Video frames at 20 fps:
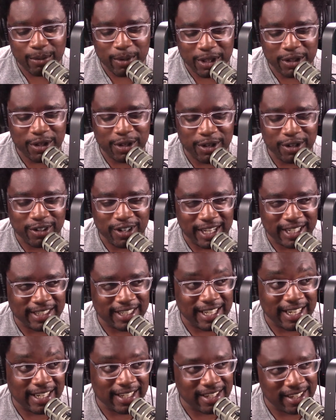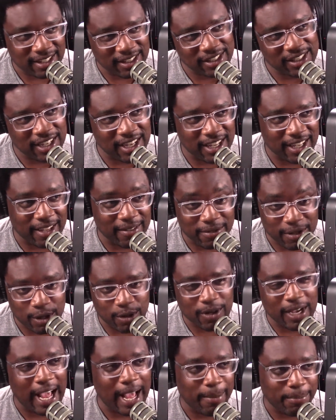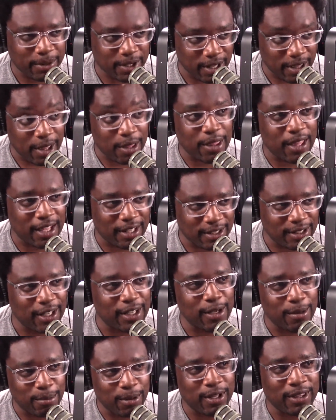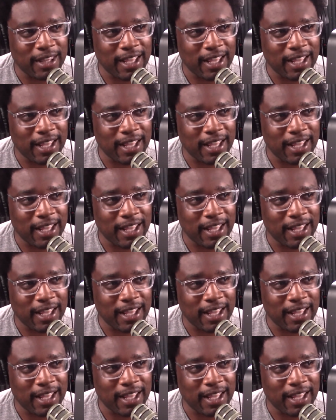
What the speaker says: went through your LinkedIn and he's seeing if you cop to the things that you put